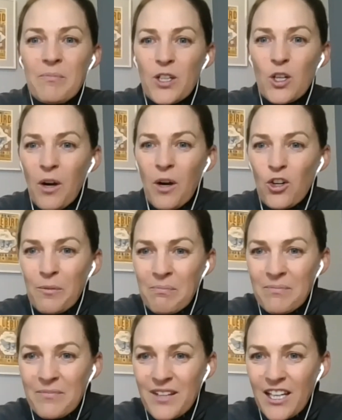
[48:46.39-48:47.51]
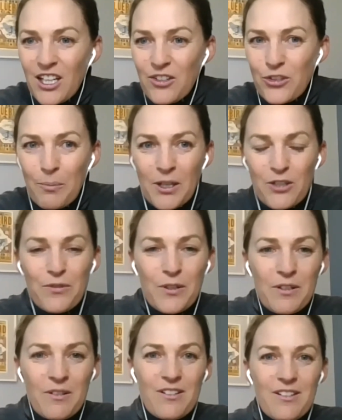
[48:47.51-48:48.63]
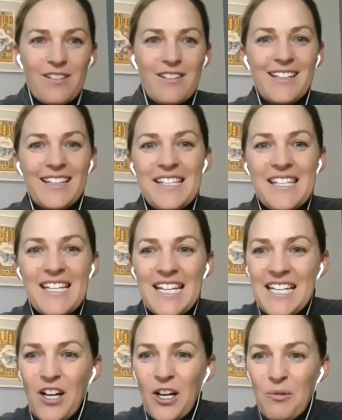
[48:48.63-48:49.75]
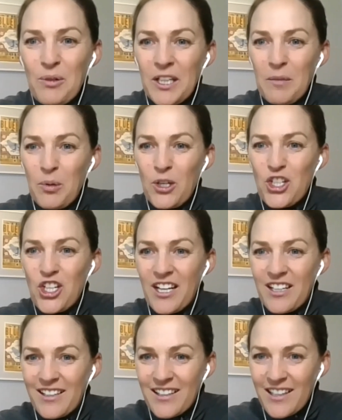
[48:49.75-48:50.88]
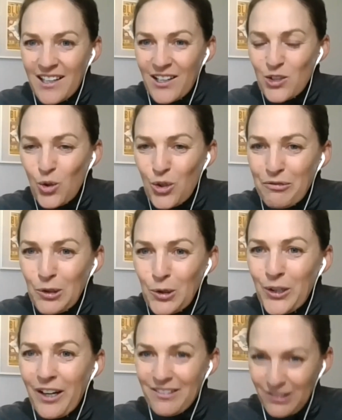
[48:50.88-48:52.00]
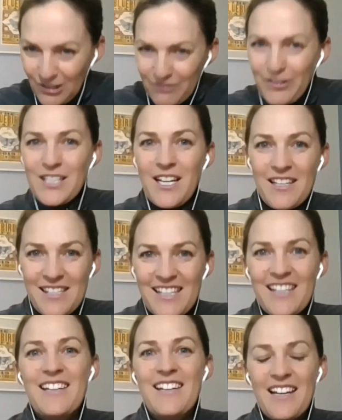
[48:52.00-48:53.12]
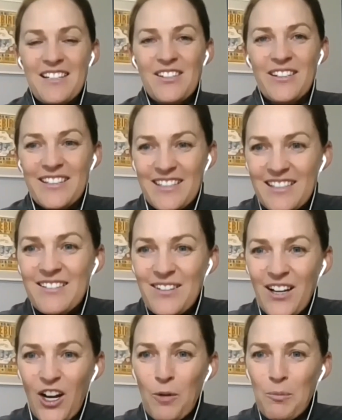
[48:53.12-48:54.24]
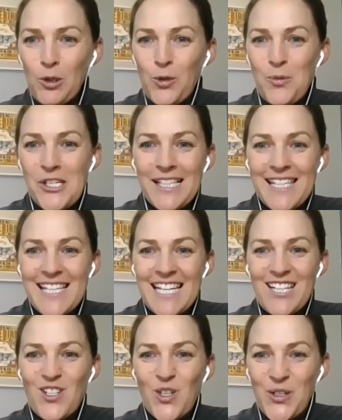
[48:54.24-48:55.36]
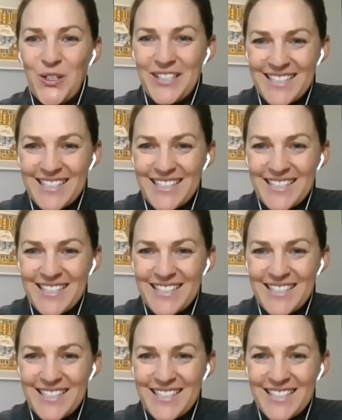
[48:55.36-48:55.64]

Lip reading: You're welcome. Thank you so much for listening in. I really appreciate it. Daughter of Luna. Fantastic. Excellent. I hope Luna was listening in too.